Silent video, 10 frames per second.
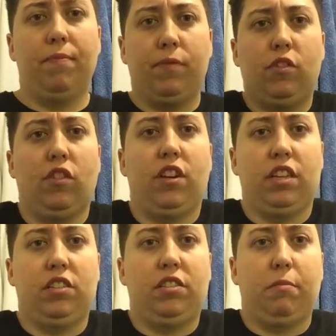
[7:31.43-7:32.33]
So there
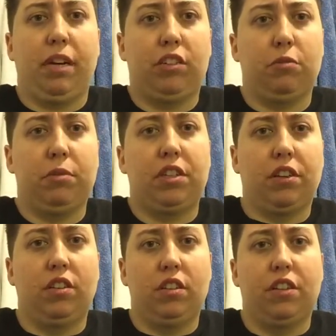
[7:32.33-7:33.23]
is some extra
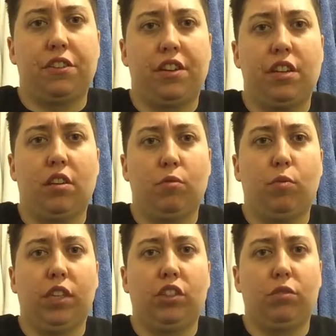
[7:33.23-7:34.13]
material under here,
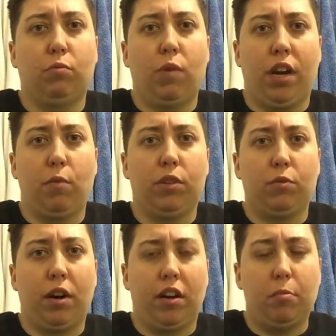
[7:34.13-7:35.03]
which when I was
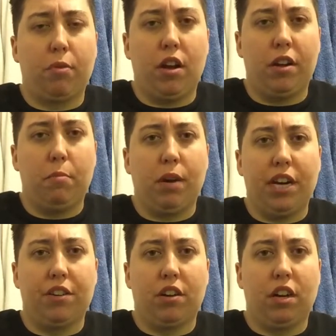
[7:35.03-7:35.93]
wearing a bra and a
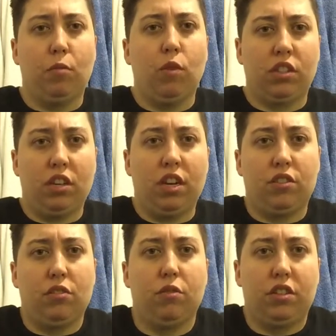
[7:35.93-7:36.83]
binder, it wasn't as
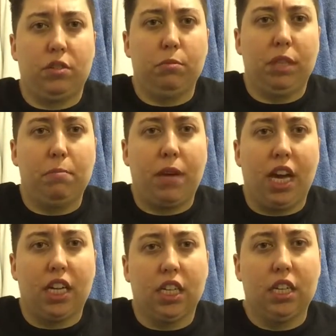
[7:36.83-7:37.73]
noticeably
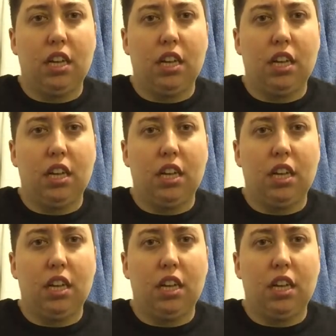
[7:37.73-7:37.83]
big.